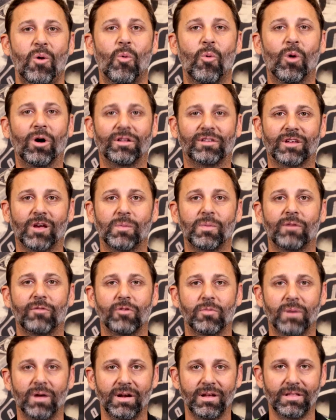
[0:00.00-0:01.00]
What's up
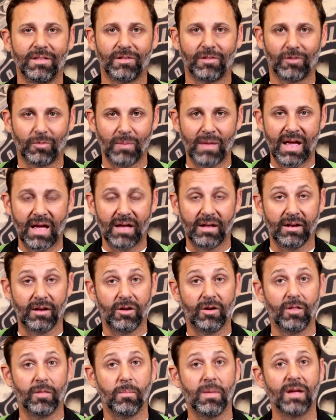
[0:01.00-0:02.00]
everybody, this is Matt
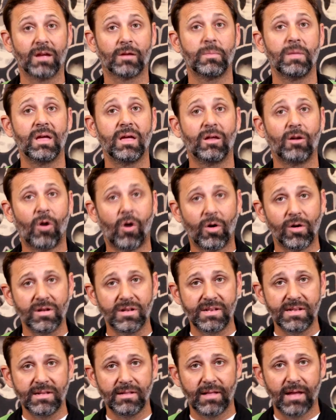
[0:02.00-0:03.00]
here in the Mechman
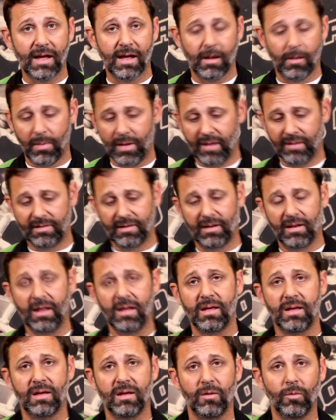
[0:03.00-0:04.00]
R&D lab, and
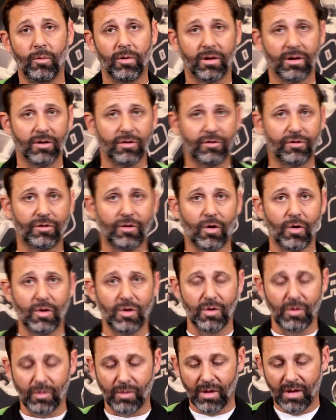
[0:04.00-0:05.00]
today we're going to show
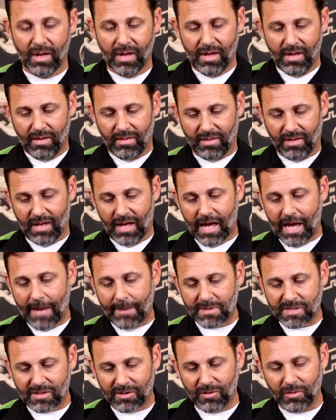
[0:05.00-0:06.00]
you the
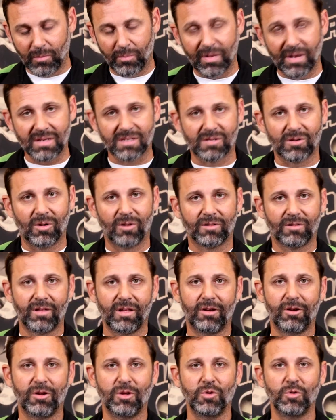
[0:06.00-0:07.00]
absolute best
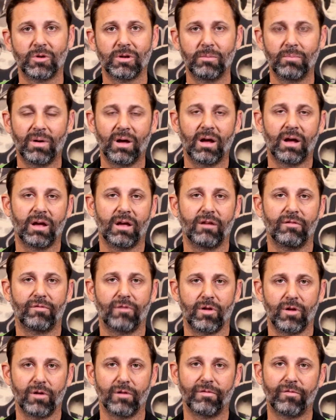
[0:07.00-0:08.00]
alternator you can buy
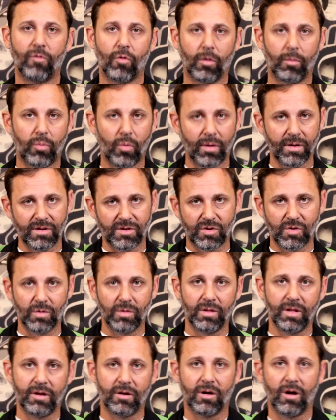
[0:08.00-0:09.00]
for your
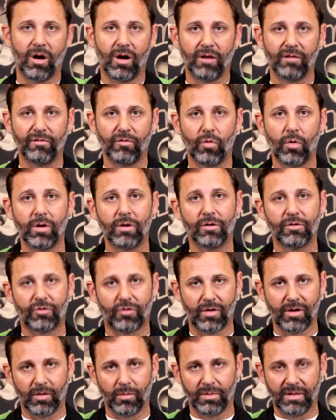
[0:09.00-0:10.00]
4.2 liter Envoy or
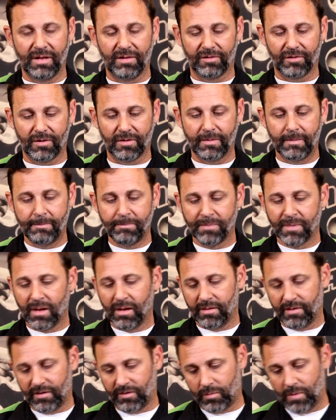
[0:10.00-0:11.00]
Trailblazer.
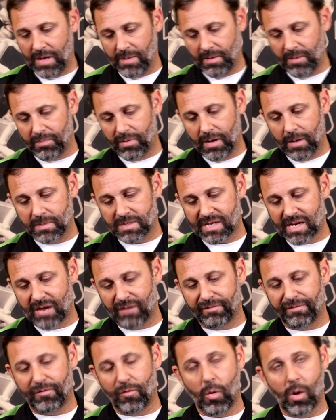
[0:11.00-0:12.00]
This baby pumps
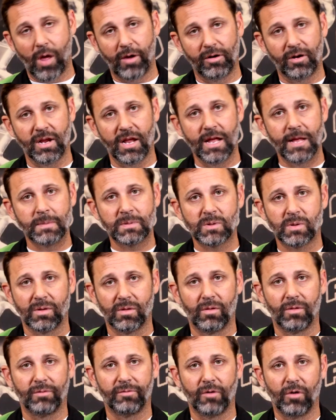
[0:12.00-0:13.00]
out 400 amps with
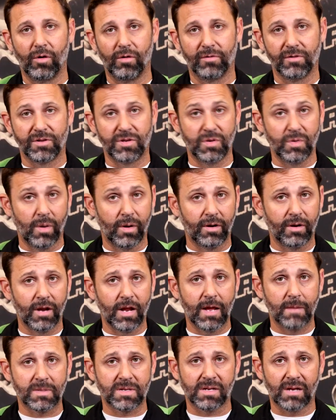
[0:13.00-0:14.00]
over 200
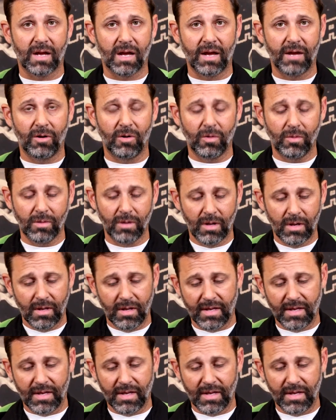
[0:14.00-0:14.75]
amps at idle.